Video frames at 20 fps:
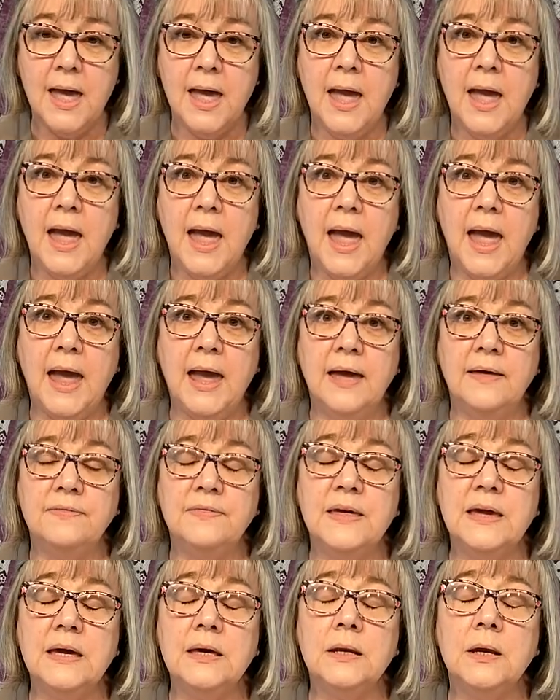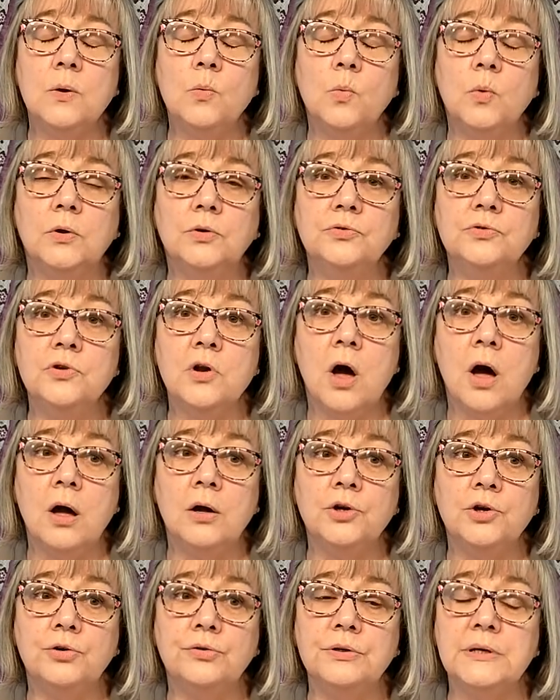And then it will not, your
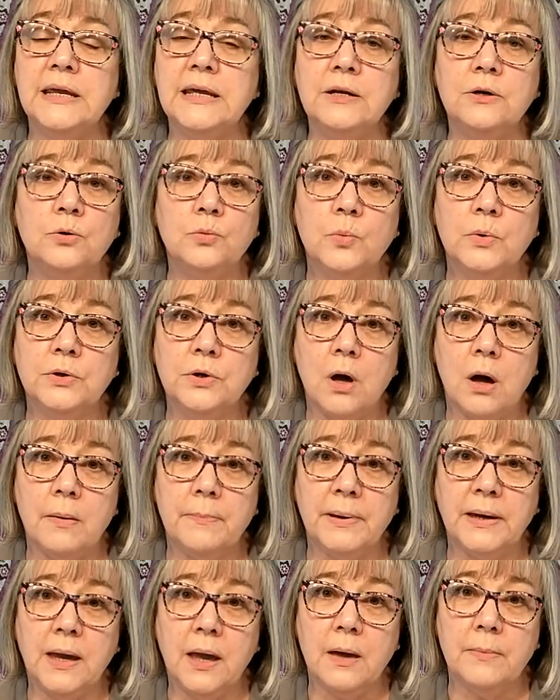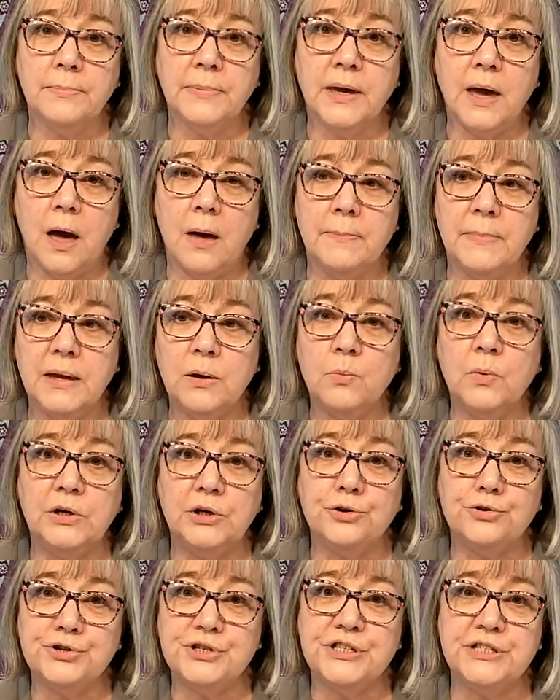needle will not become gummy when you're
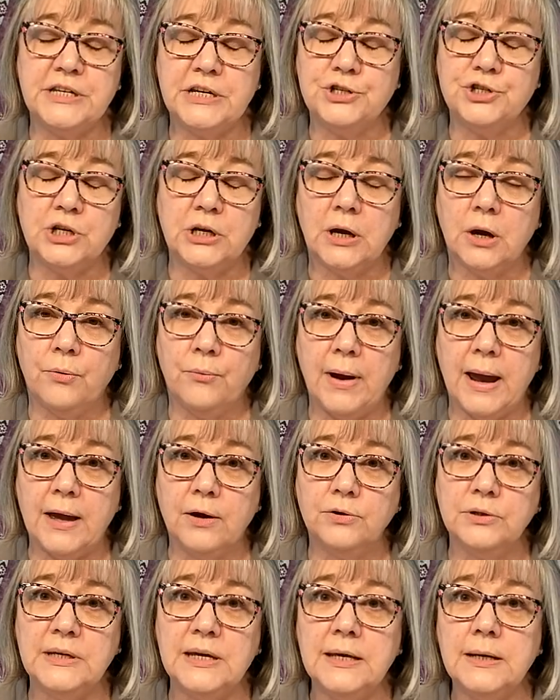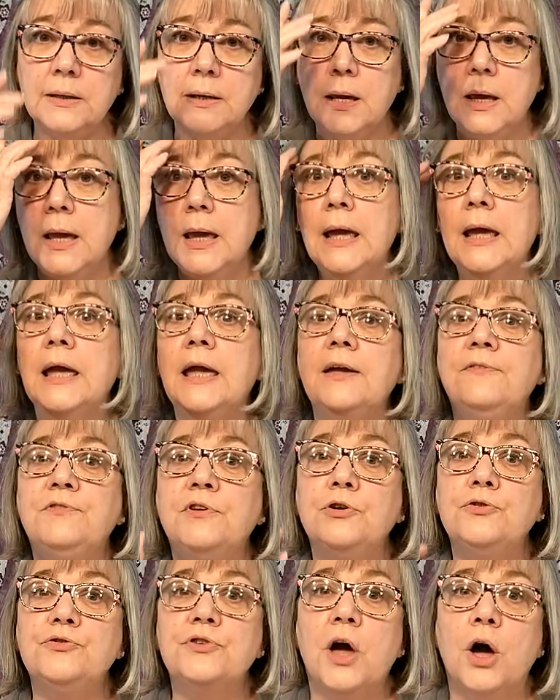stitching around it. If you
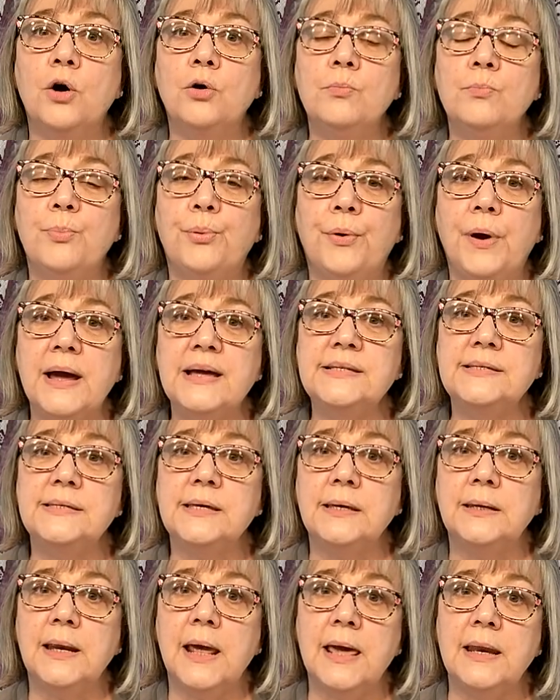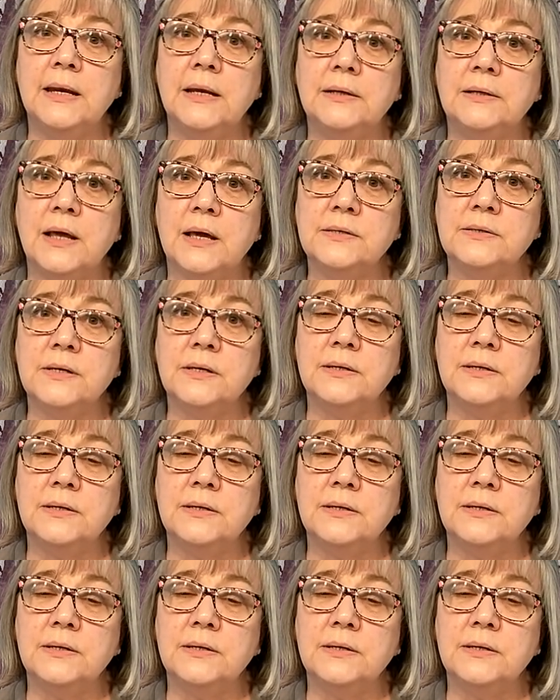don't press it and it doesn't